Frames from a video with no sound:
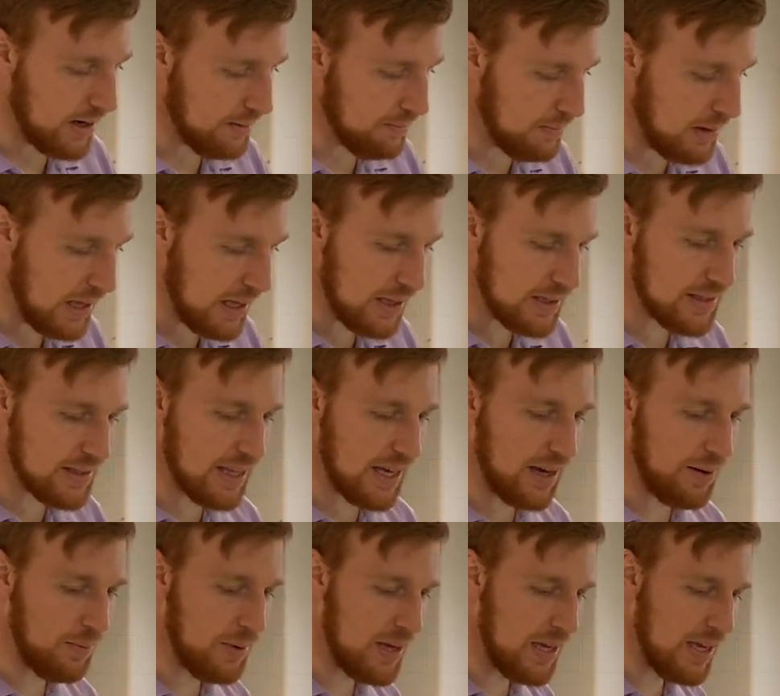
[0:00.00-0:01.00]
It means
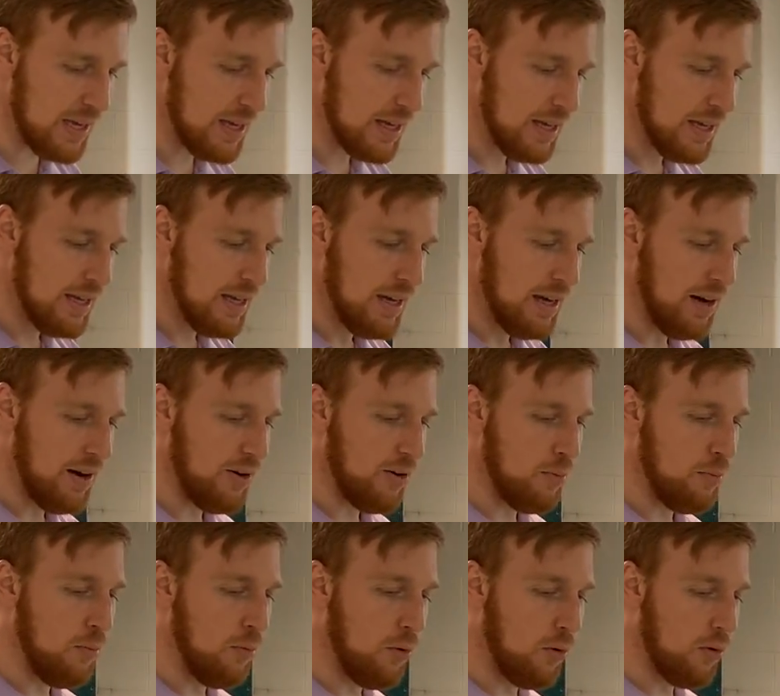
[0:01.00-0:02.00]
that we are
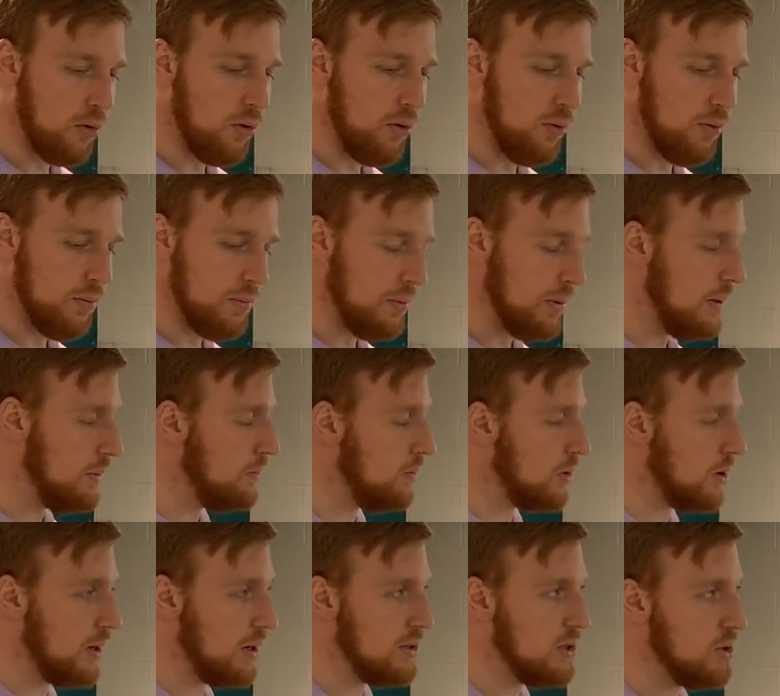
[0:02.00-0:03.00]
moral in
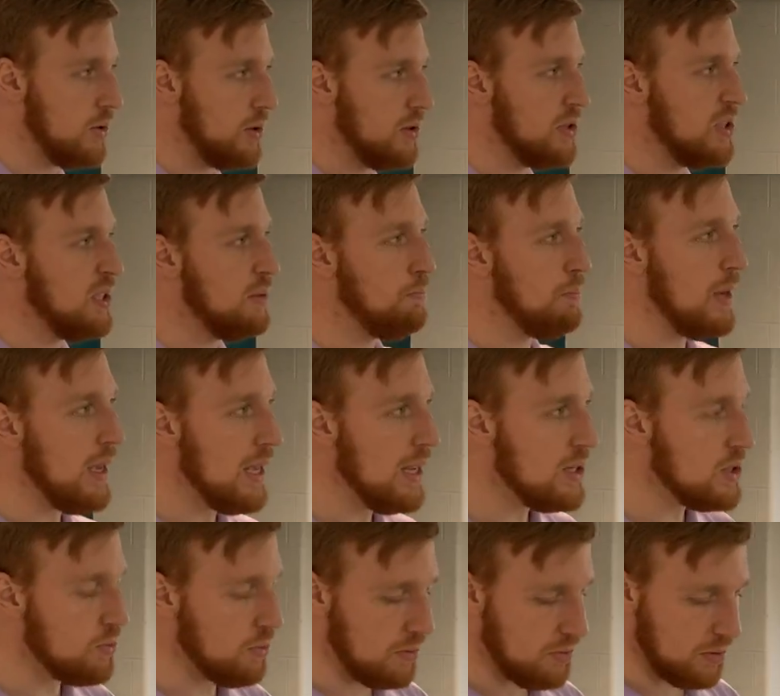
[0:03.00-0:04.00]
regards to our
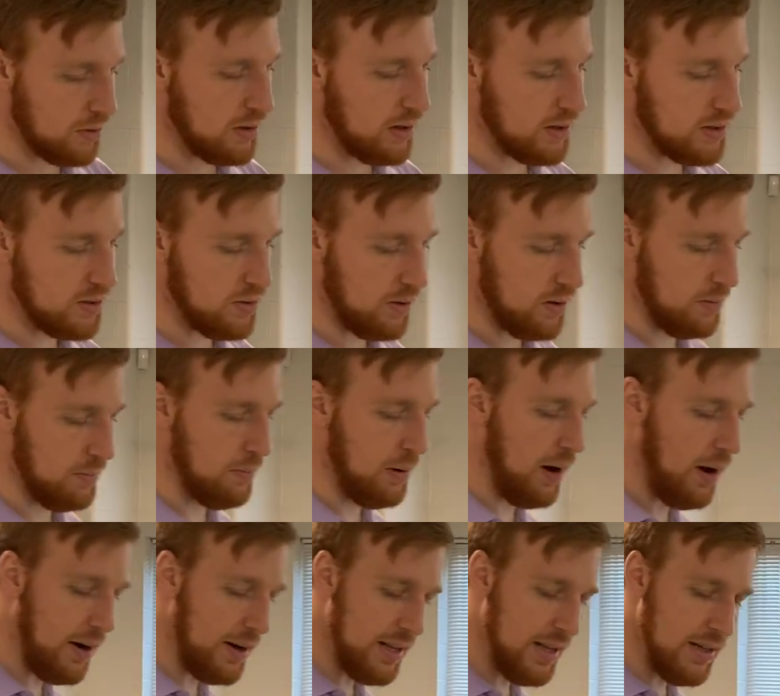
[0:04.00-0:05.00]
speech, with regard to our
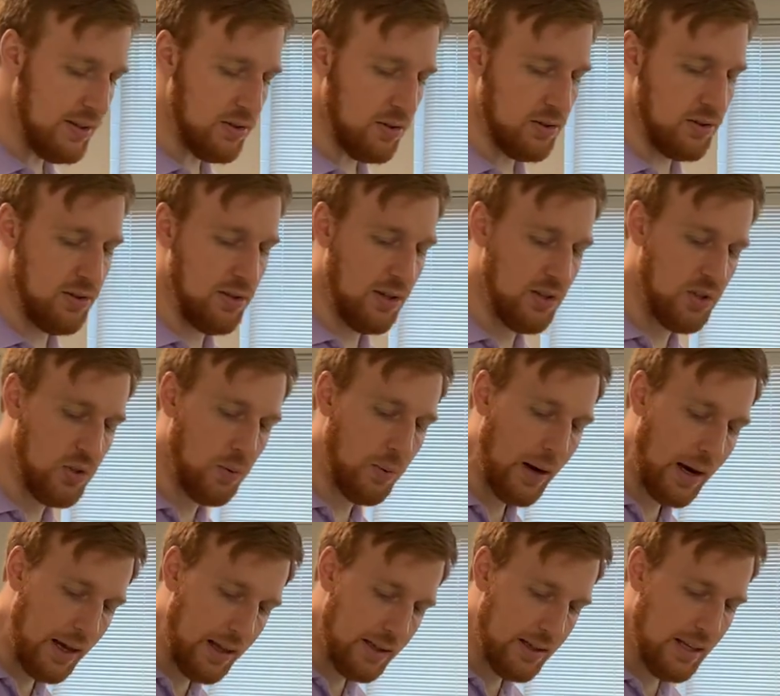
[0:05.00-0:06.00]
bodies, our
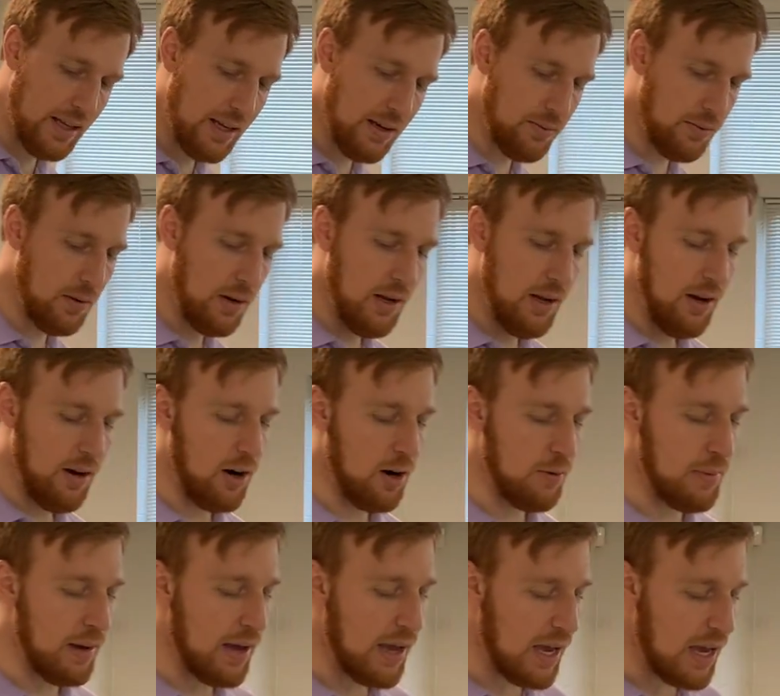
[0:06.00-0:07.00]
sexuality, and our
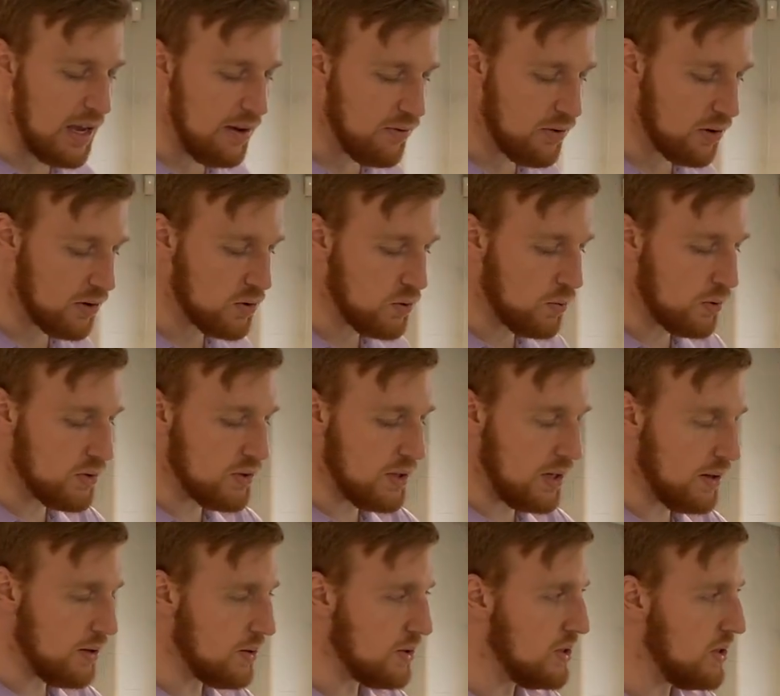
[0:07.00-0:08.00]
behavior towards
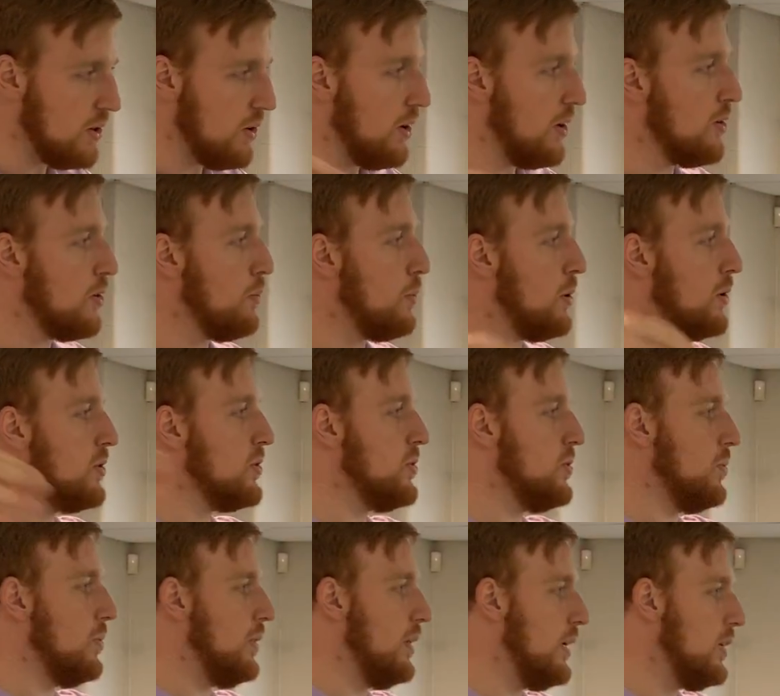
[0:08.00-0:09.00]
others and our
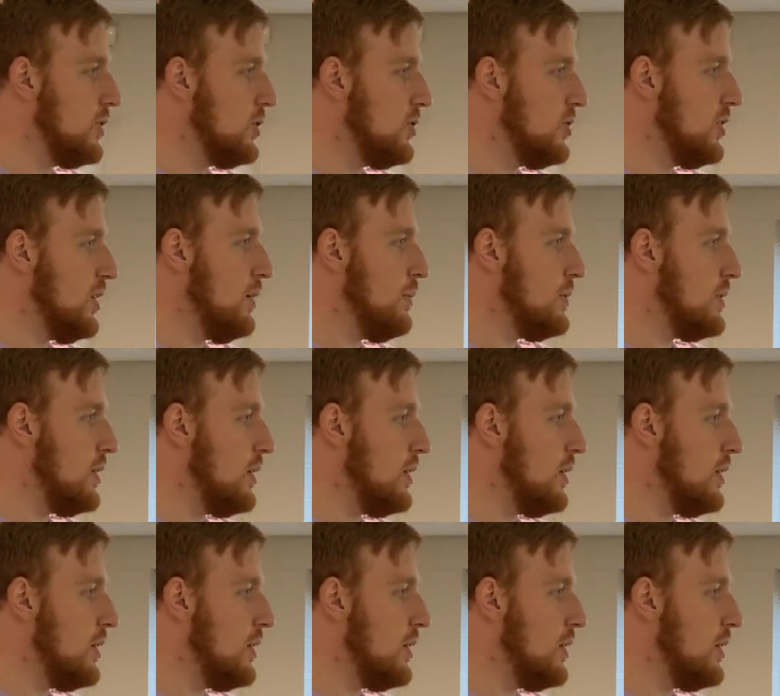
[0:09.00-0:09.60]
interpersonal relationships.